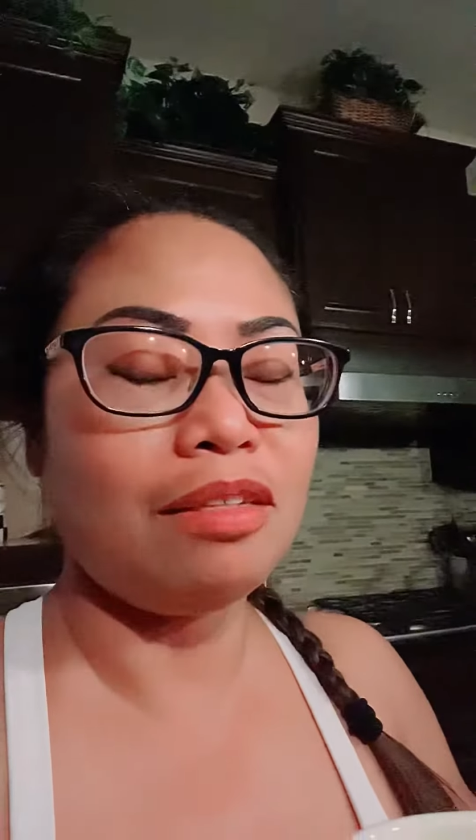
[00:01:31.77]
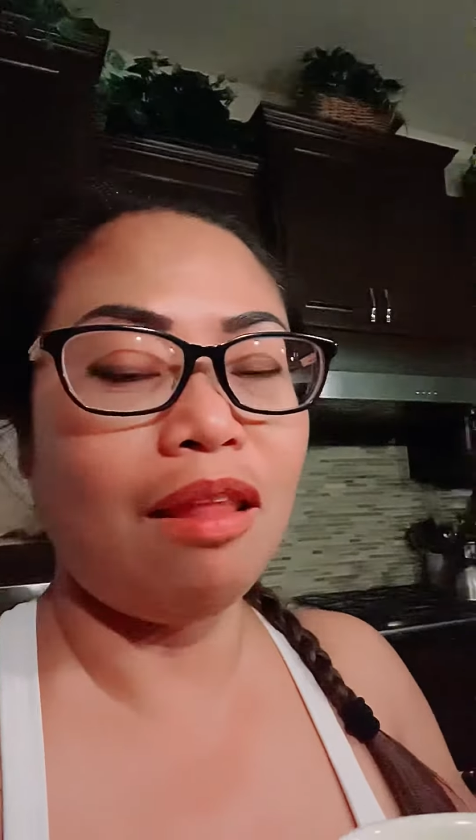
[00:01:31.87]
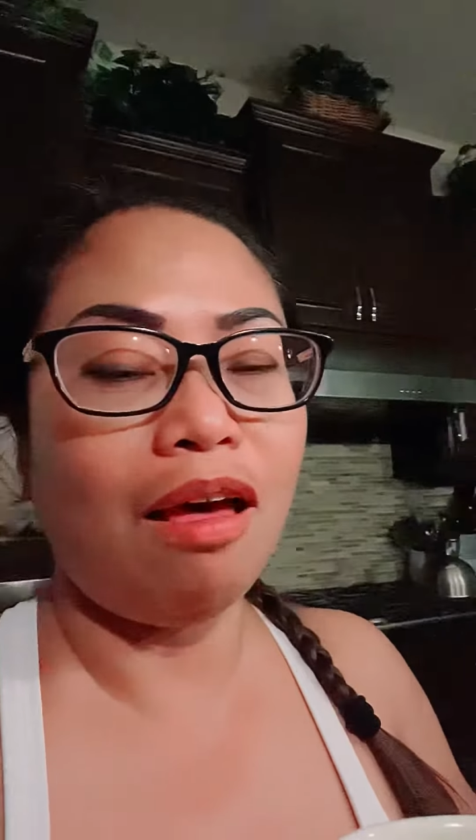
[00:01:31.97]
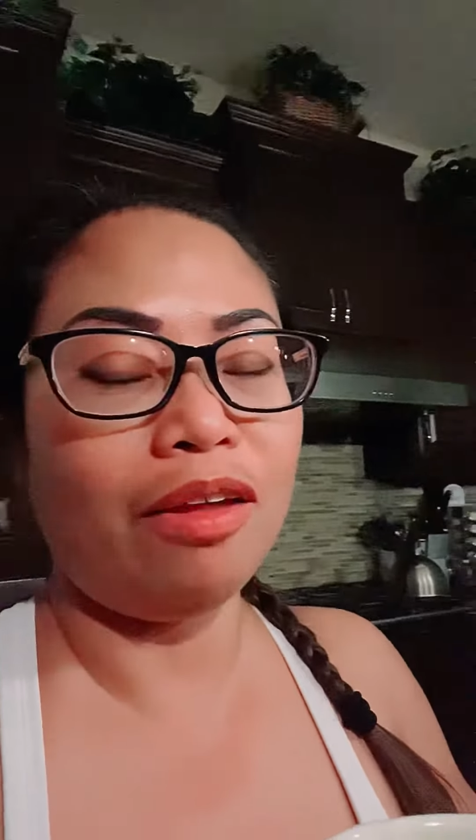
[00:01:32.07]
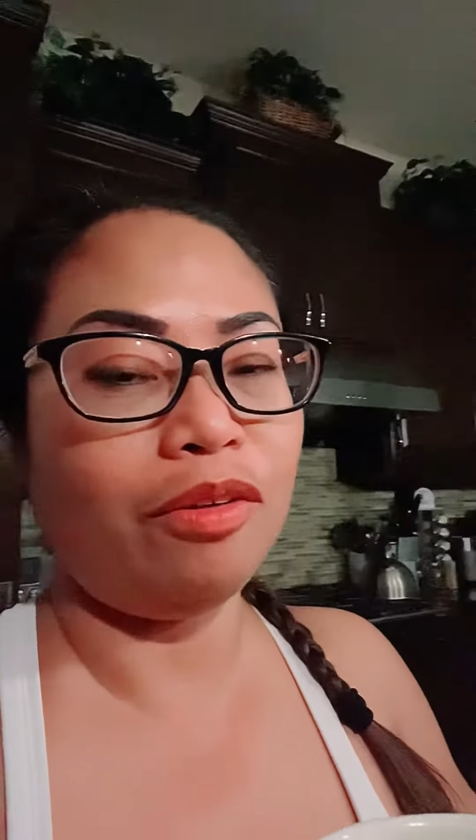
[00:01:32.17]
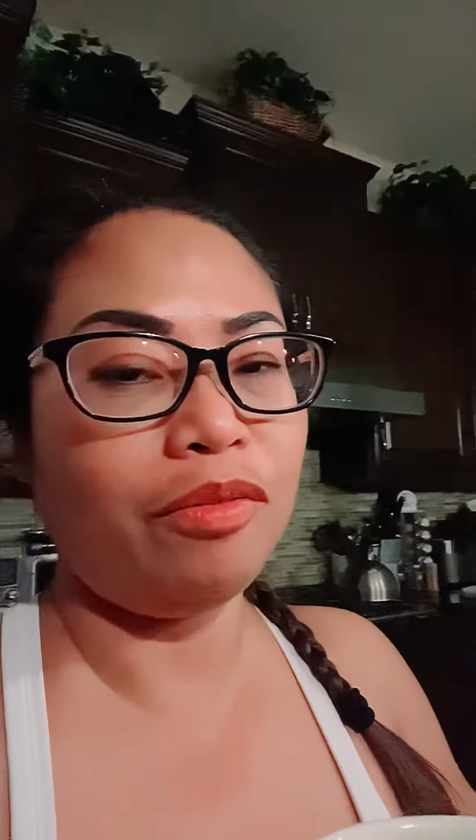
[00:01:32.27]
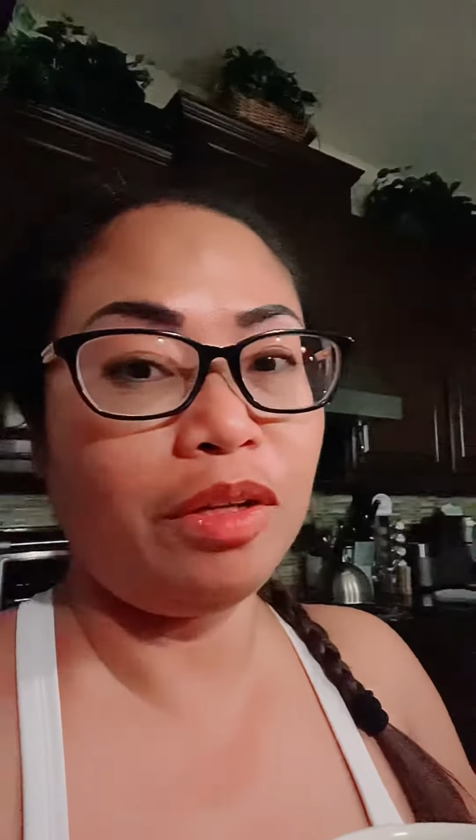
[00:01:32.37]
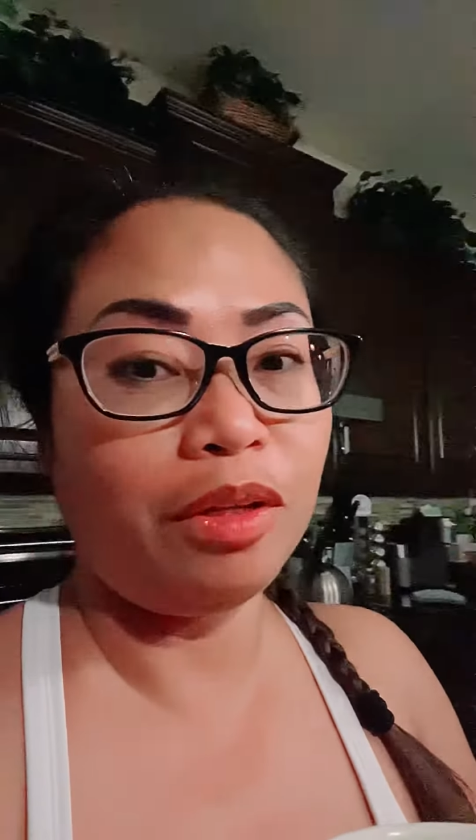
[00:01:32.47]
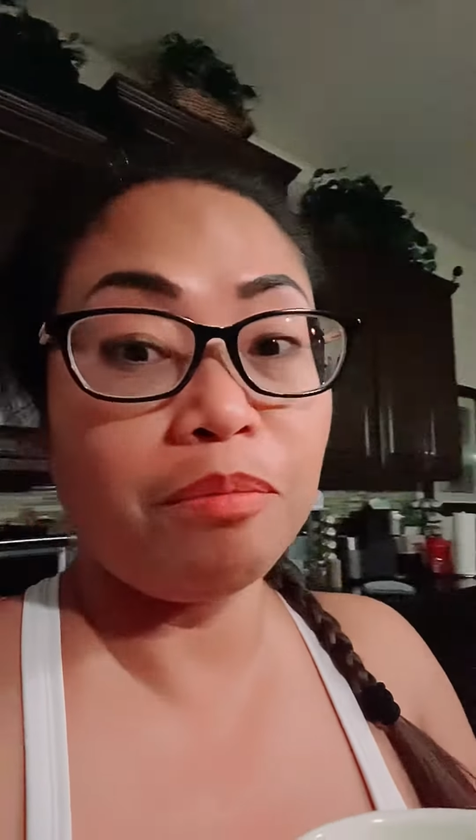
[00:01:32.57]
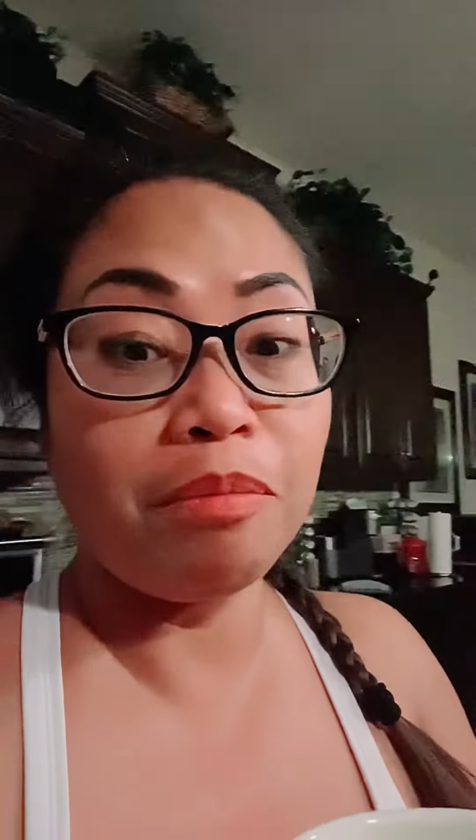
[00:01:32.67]
lot of
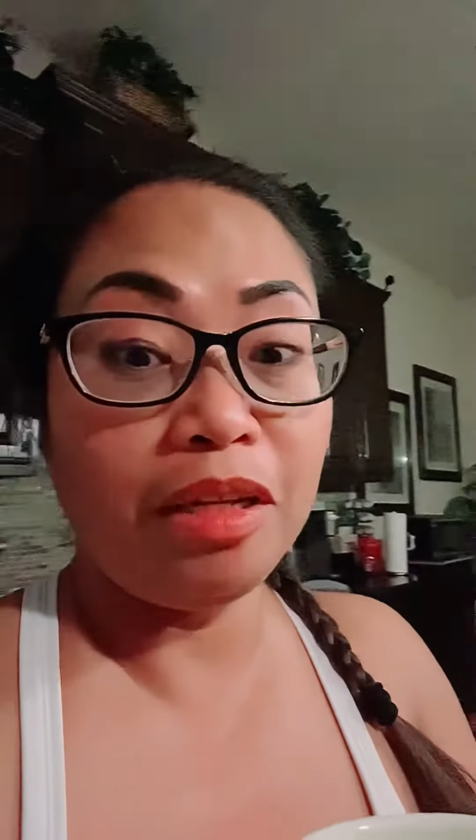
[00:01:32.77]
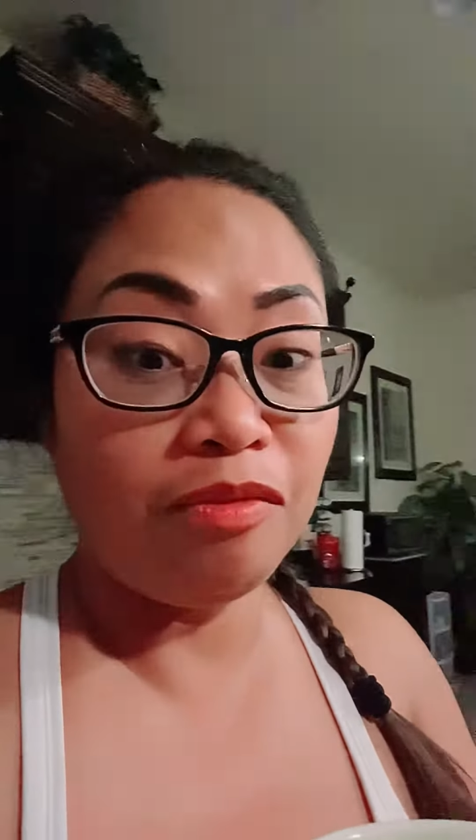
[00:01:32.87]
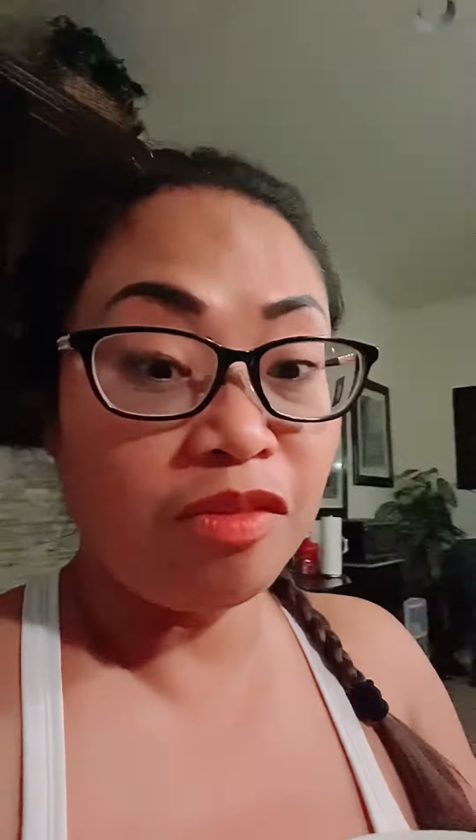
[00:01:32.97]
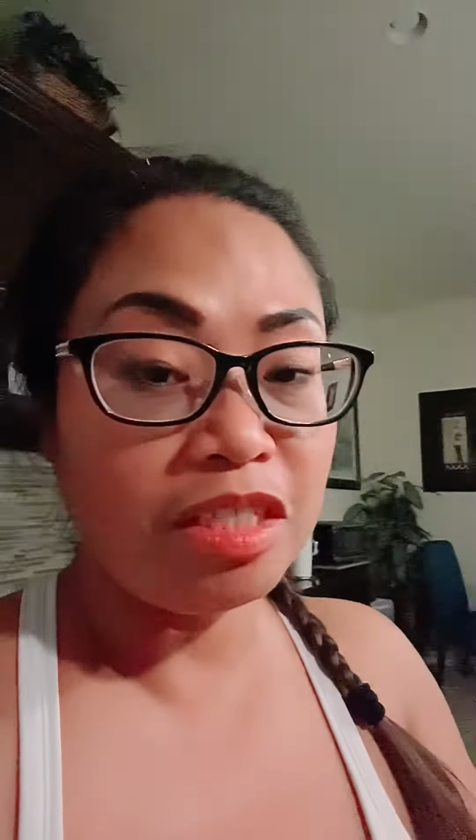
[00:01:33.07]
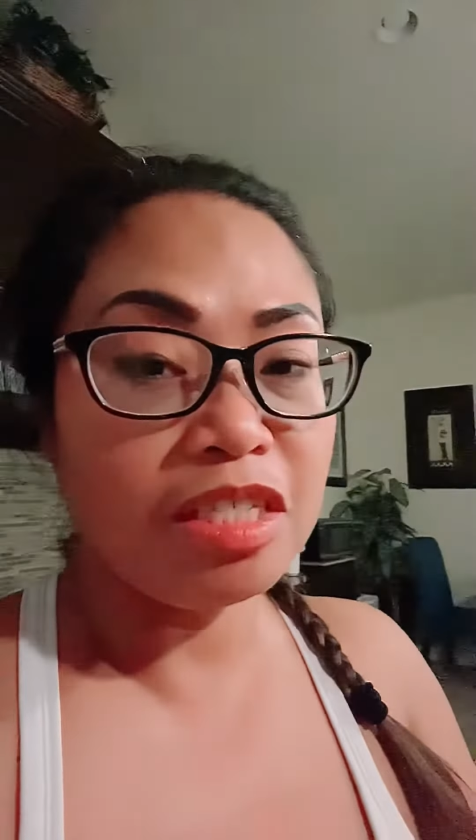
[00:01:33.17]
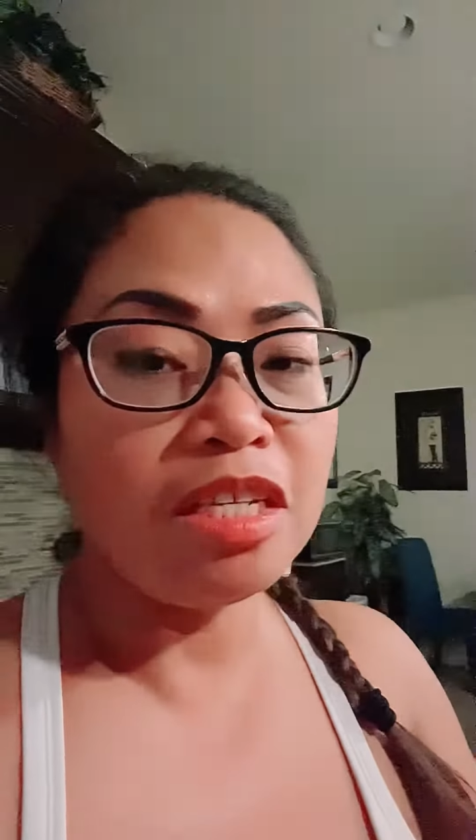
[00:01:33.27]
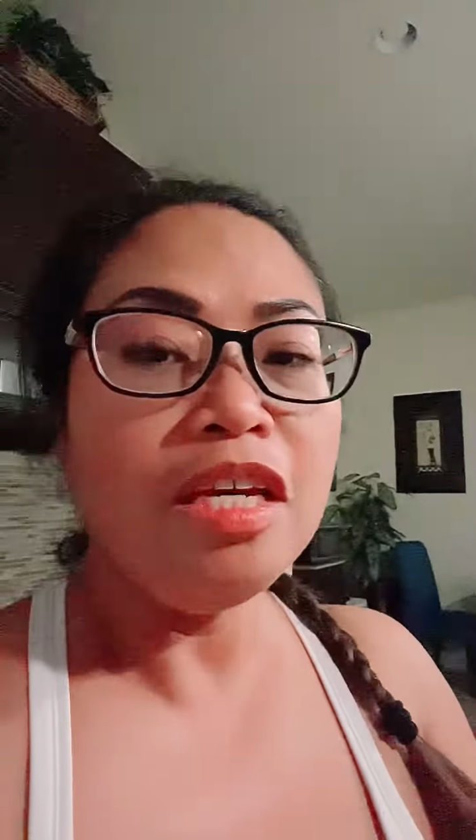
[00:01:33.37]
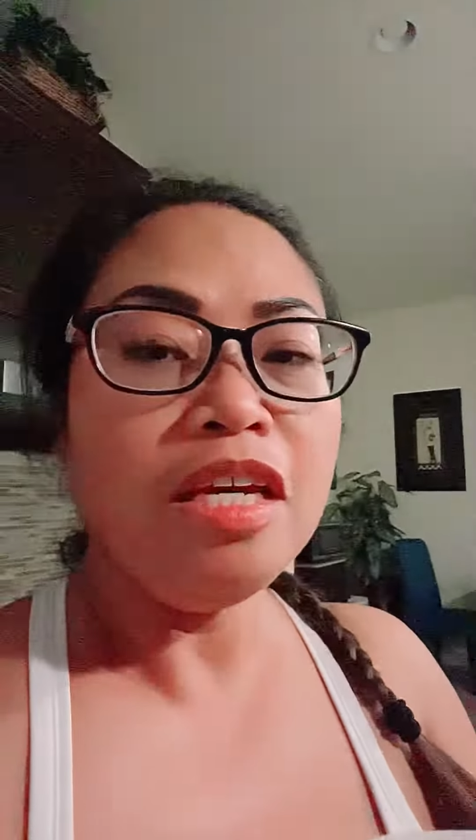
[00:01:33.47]
health benefits.